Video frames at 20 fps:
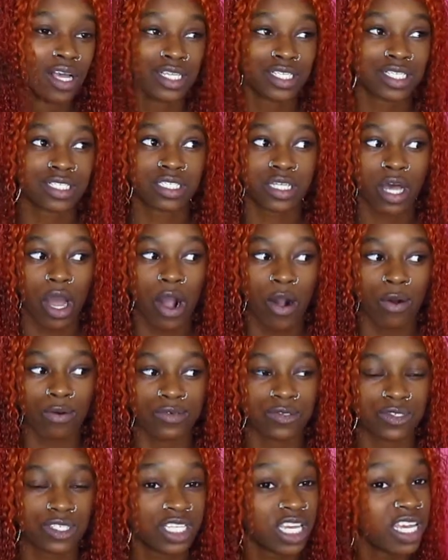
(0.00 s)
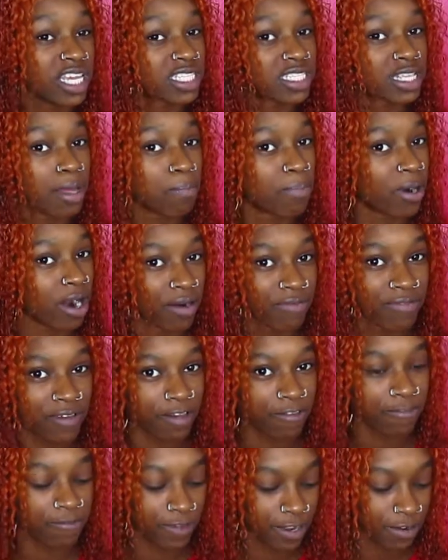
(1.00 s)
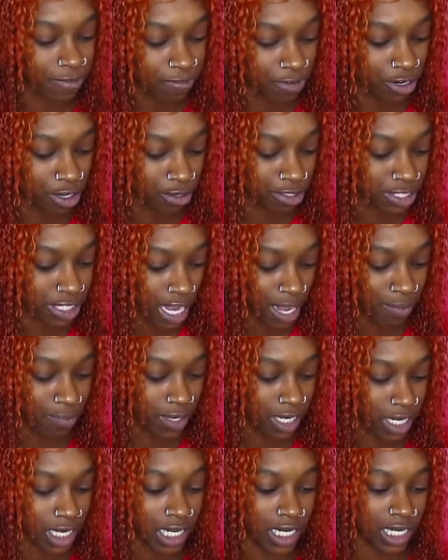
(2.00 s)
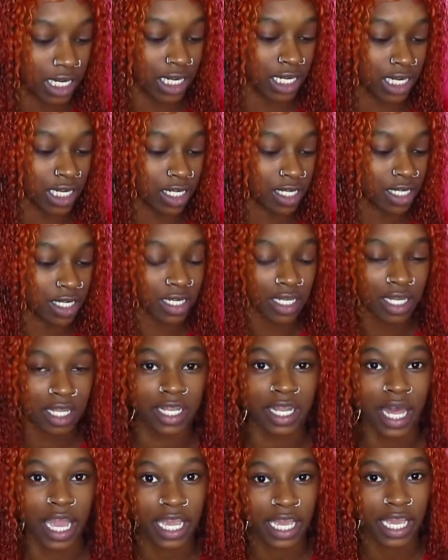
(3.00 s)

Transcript: So she's the perfect fit for those type of uh, like